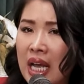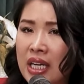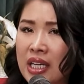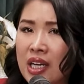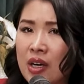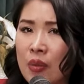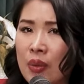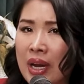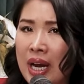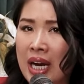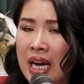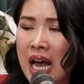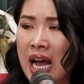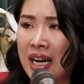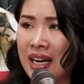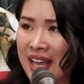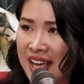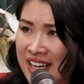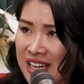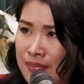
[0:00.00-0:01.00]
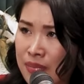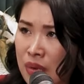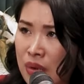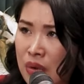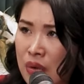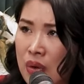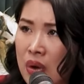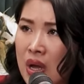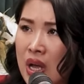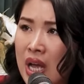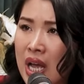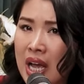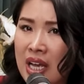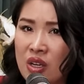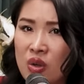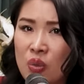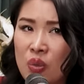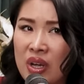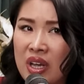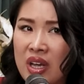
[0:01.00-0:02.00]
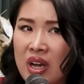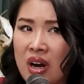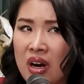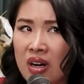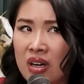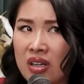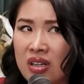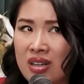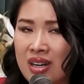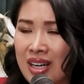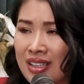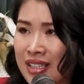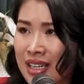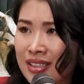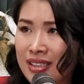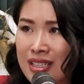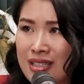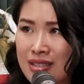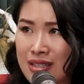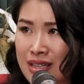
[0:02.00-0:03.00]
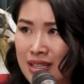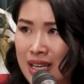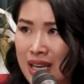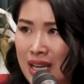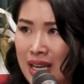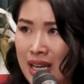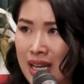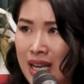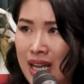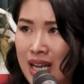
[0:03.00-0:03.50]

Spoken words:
And we are not likable. And we are attention seeking.